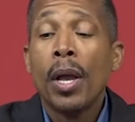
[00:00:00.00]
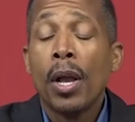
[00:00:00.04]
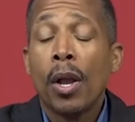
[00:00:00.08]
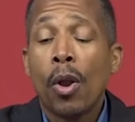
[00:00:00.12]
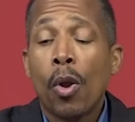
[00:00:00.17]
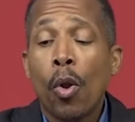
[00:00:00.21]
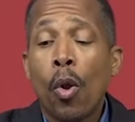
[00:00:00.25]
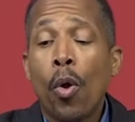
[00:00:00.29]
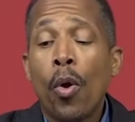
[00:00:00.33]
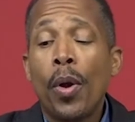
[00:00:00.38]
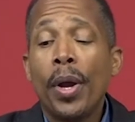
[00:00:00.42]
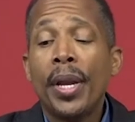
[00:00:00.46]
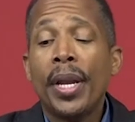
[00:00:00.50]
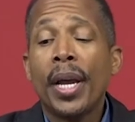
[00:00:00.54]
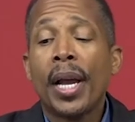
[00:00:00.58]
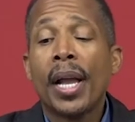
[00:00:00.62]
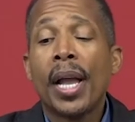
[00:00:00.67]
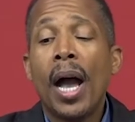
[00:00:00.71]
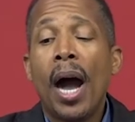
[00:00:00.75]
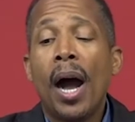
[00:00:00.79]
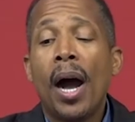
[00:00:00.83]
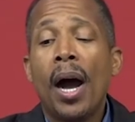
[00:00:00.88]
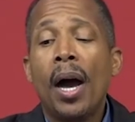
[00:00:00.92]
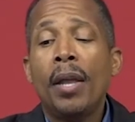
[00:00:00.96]
Glory to
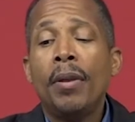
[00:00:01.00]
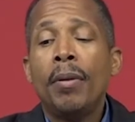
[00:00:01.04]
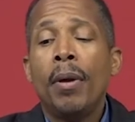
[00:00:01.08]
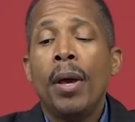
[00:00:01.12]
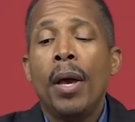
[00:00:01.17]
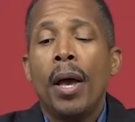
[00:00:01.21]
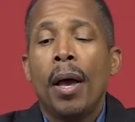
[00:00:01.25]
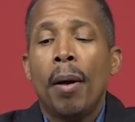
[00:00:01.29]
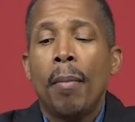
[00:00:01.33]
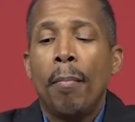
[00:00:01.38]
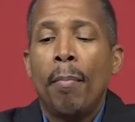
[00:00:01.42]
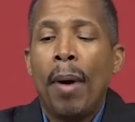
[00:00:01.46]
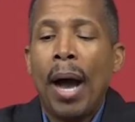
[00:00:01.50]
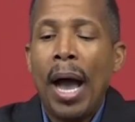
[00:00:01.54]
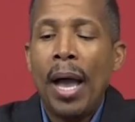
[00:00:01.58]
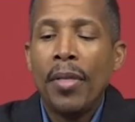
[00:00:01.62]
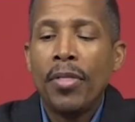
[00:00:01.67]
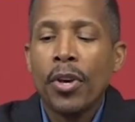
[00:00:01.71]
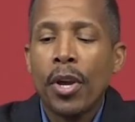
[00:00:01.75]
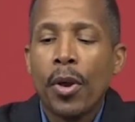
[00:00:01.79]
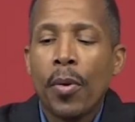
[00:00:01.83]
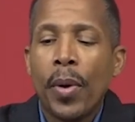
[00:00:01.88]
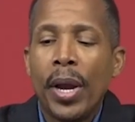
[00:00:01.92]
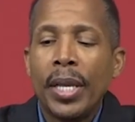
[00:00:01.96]
God by
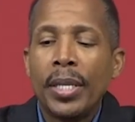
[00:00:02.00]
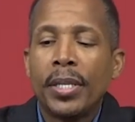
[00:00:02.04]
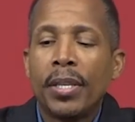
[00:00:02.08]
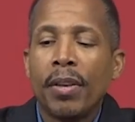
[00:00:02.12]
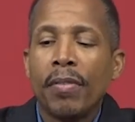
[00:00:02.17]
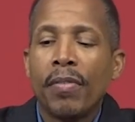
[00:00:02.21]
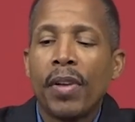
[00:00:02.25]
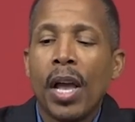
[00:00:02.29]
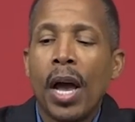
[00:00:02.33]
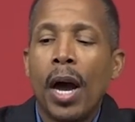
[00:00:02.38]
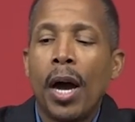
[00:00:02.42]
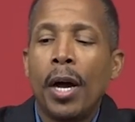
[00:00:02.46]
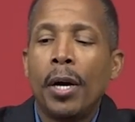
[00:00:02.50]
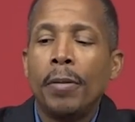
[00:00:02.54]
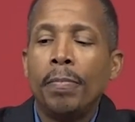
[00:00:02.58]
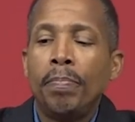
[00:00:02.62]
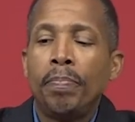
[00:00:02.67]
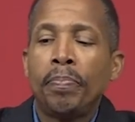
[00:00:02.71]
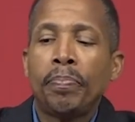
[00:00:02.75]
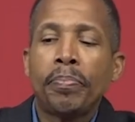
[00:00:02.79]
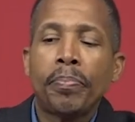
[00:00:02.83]
the grace of God.